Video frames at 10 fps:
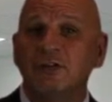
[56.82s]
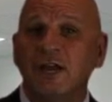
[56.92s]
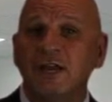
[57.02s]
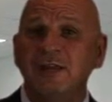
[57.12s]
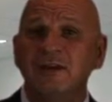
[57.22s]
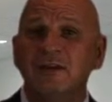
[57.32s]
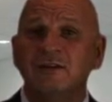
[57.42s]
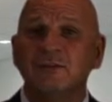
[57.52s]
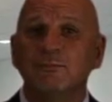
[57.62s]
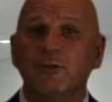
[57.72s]
you gain,
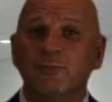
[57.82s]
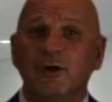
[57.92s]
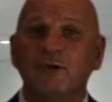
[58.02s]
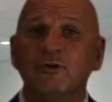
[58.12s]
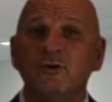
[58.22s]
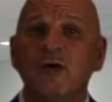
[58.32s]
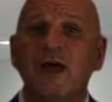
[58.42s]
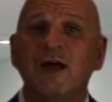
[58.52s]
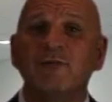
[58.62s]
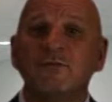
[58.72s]
the more power you will
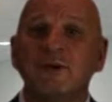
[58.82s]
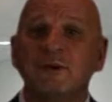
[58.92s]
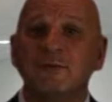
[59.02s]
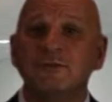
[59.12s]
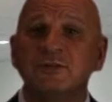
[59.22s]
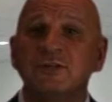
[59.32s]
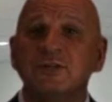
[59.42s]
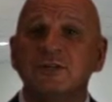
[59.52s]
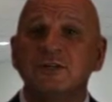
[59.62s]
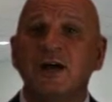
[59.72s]
have when it comes
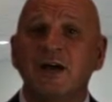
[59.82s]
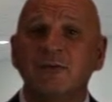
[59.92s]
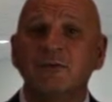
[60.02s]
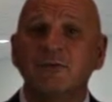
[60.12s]
time